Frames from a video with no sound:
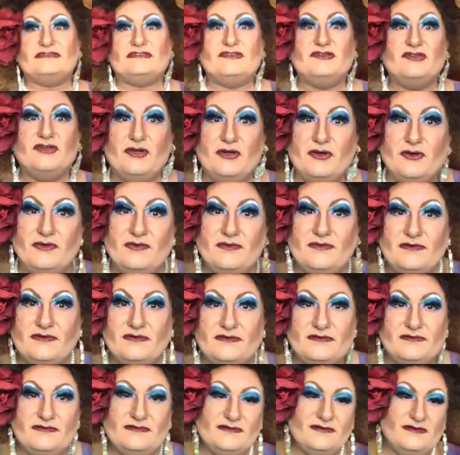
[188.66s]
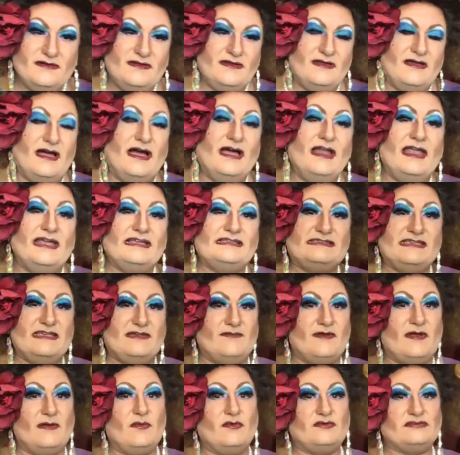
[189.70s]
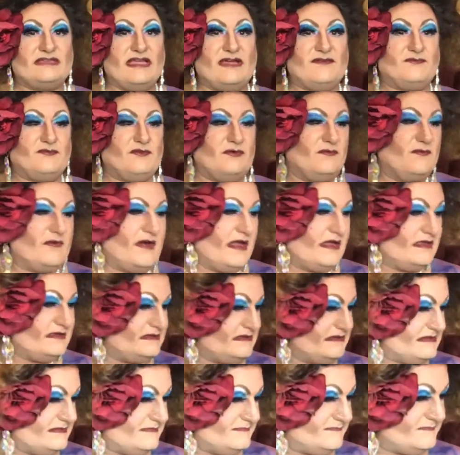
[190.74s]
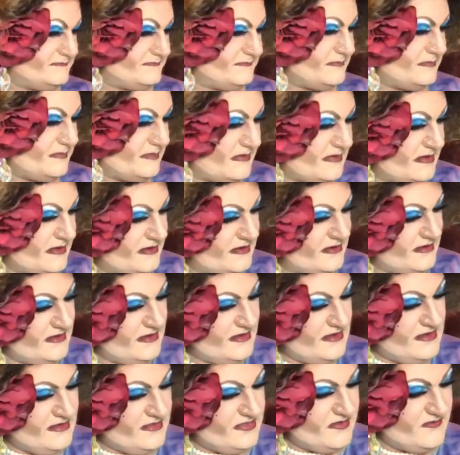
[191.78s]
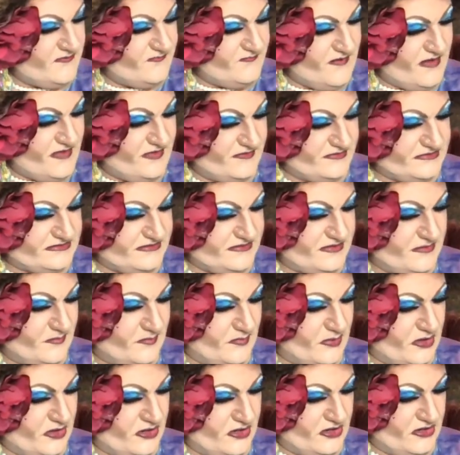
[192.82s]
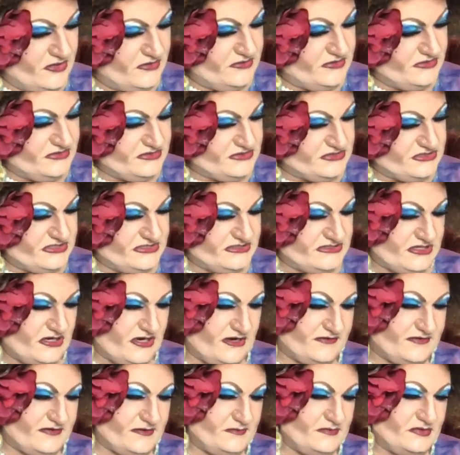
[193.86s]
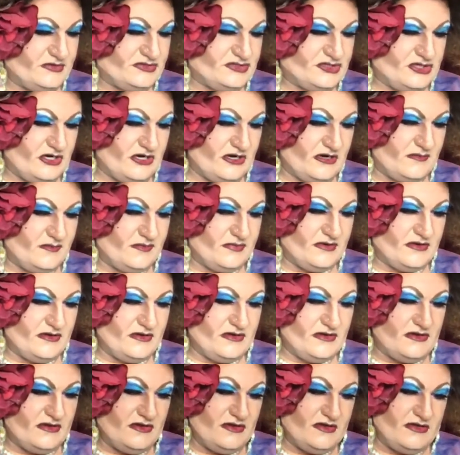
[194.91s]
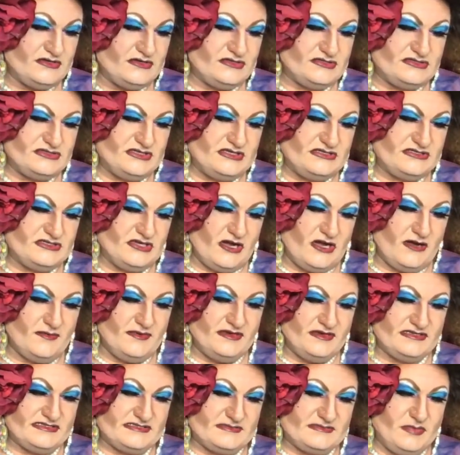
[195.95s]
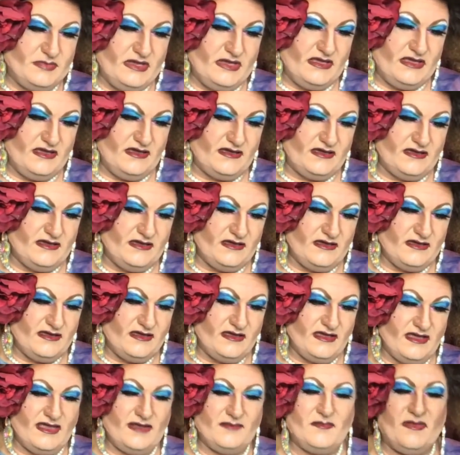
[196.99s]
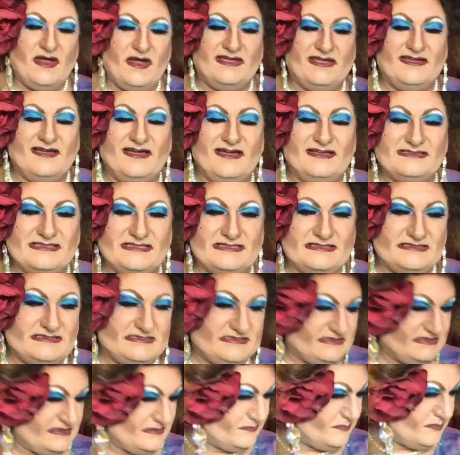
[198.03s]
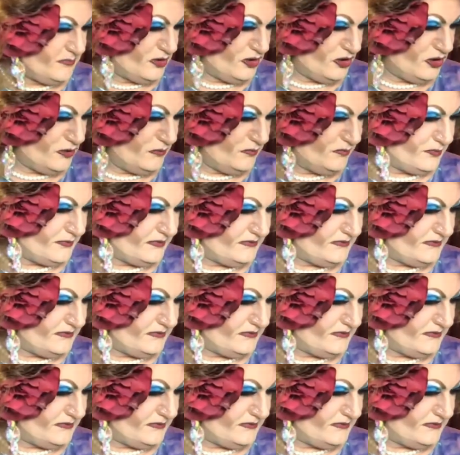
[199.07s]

Do you? I like seeing rainbows after it rains. The feathers of the bird, she taught them to chirp. She taught me to speak and my cousins to burp.